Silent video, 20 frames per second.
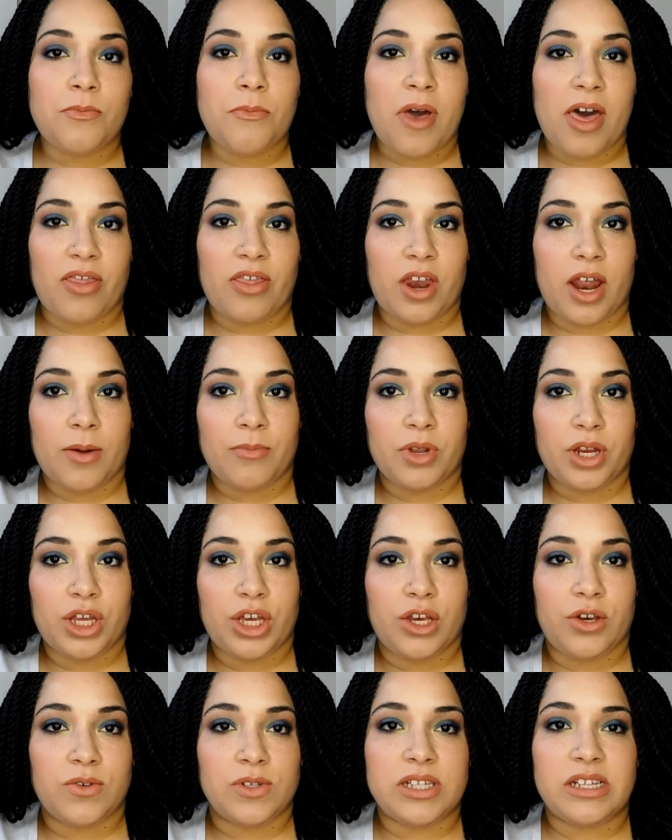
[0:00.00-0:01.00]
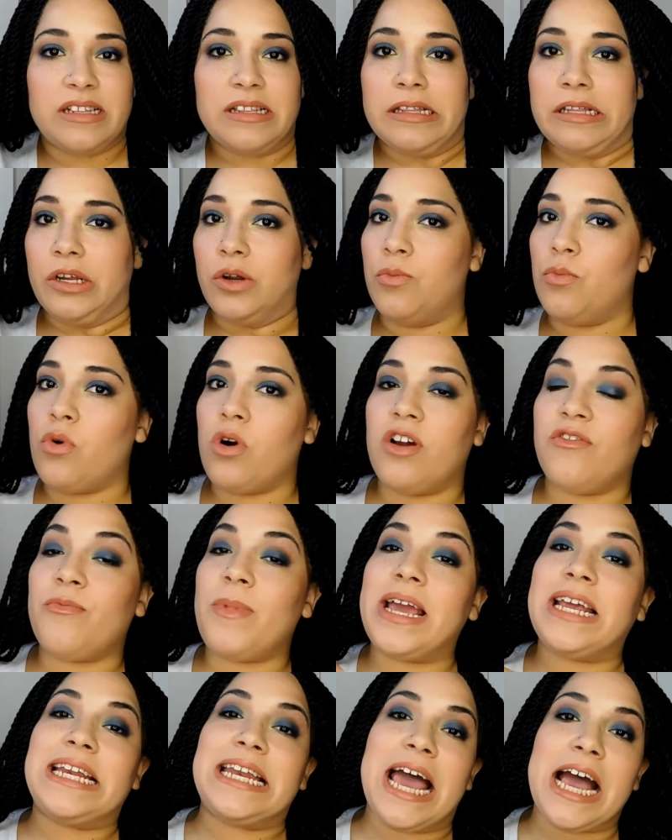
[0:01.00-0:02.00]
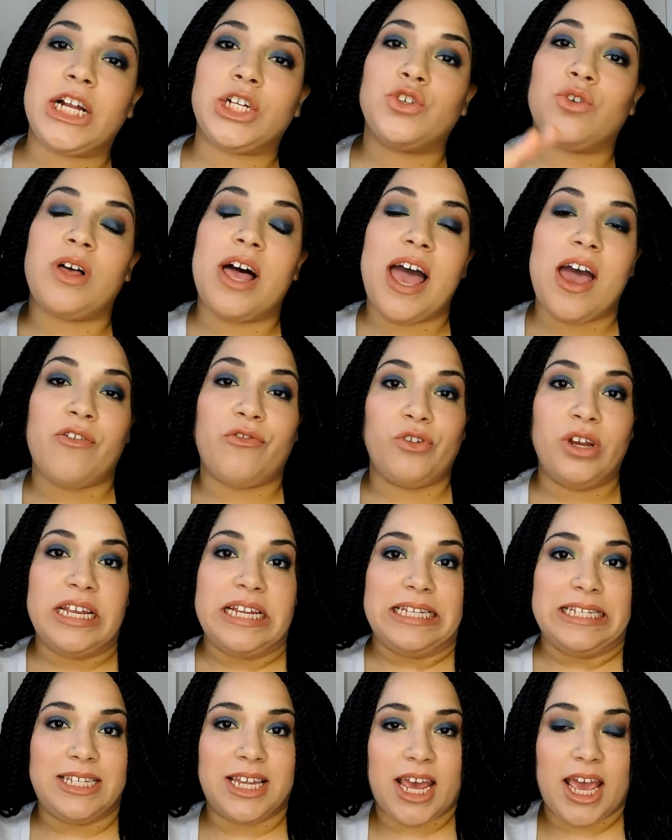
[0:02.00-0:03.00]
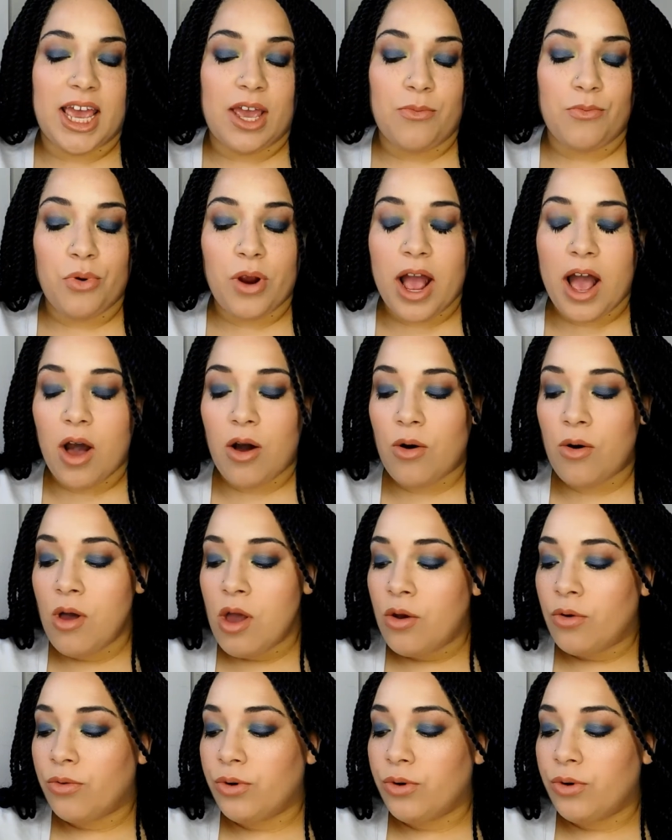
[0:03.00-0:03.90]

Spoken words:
method I'm going to use is a little more of my natural everyday brow